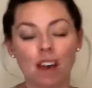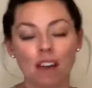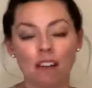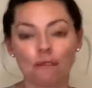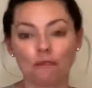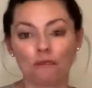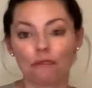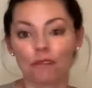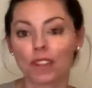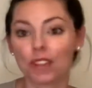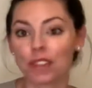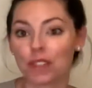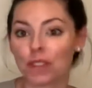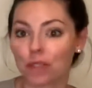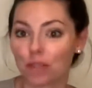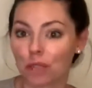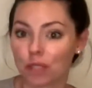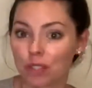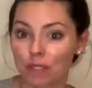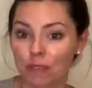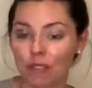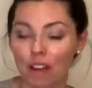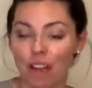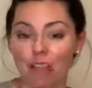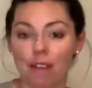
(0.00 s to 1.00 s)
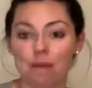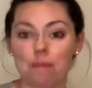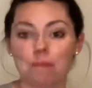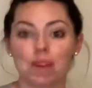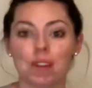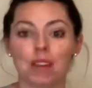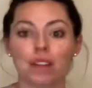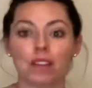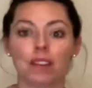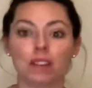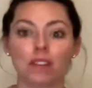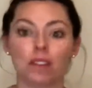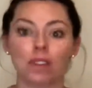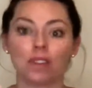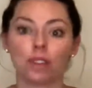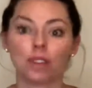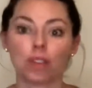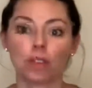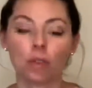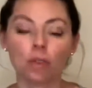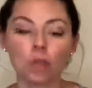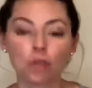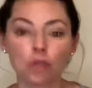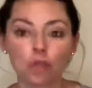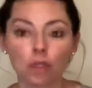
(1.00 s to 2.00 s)
physical development to the
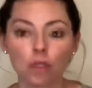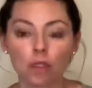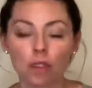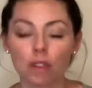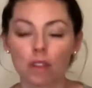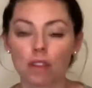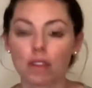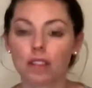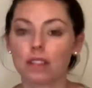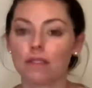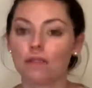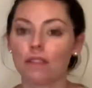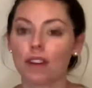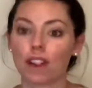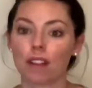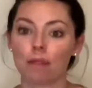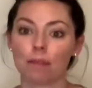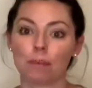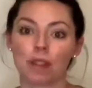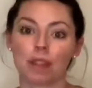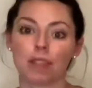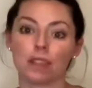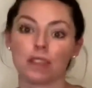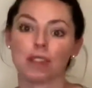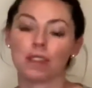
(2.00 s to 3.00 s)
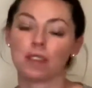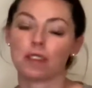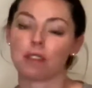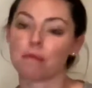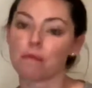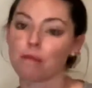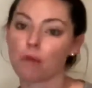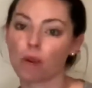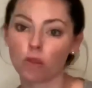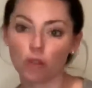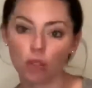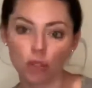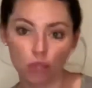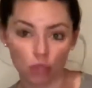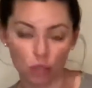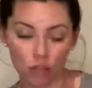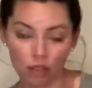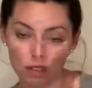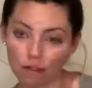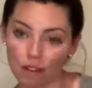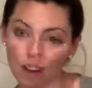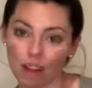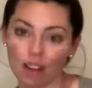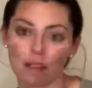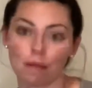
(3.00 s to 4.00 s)
social development to the emotional
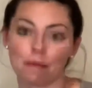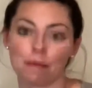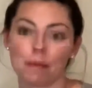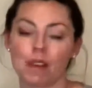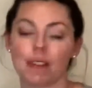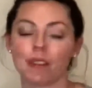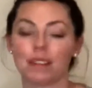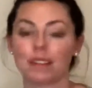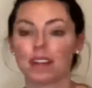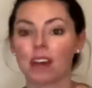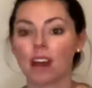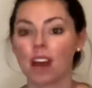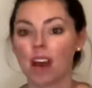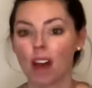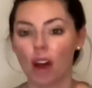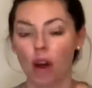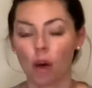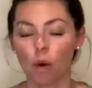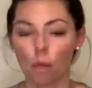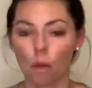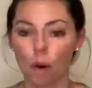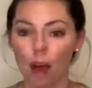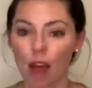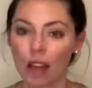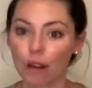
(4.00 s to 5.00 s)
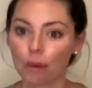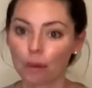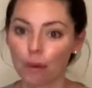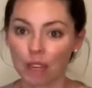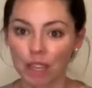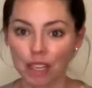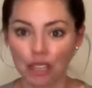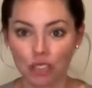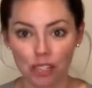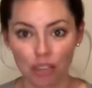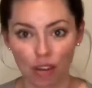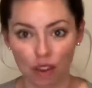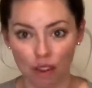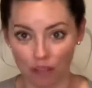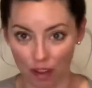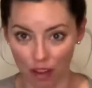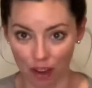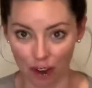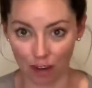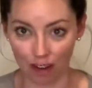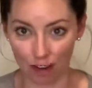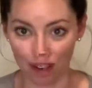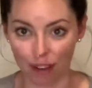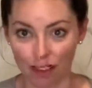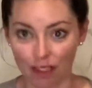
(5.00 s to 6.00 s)
development, a wide range of
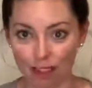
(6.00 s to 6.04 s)
areas.